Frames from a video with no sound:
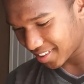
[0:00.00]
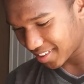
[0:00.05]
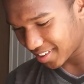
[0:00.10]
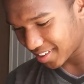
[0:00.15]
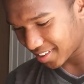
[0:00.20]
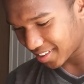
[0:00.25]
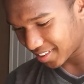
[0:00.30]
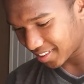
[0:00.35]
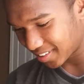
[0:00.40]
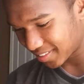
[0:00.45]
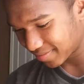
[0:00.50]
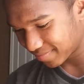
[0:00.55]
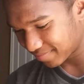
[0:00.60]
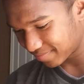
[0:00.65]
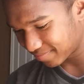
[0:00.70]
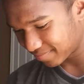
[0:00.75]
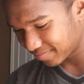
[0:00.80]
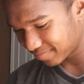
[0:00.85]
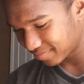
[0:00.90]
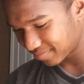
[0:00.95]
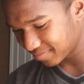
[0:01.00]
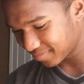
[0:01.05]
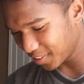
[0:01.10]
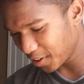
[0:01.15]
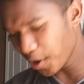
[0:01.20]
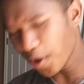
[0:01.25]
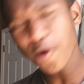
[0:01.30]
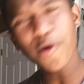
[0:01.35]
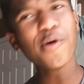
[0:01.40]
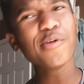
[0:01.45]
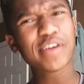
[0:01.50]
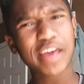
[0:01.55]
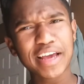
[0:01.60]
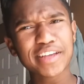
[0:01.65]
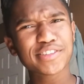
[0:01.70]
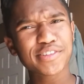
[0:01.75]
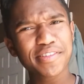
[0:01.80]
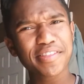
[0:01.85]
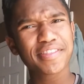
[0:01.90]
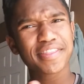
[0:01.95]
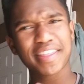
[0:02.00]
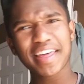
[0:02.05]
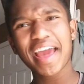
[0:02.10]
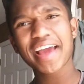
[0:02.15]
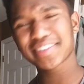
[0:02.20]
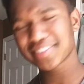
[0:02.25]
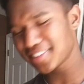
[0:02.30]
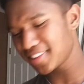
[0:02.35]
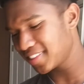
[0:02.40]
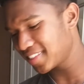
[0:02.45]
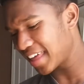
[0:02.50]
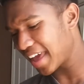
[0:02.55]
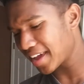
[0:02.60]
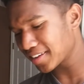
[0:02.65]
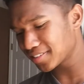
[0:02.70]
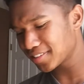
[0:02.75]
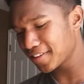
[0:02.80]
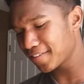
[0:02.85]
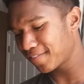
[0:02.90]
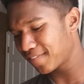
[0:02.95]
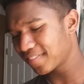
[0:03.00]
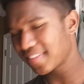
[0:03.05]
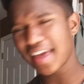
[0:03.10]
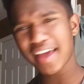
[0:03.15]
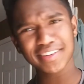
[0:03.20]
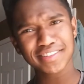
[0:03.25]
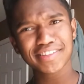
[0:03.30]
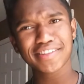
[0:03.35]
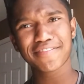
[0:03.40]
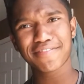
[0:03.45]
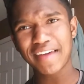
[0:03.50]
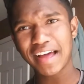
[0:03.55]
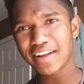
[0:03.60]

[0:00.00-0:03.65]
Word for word: Uh, oh, okay, so they actually, they actually, they actually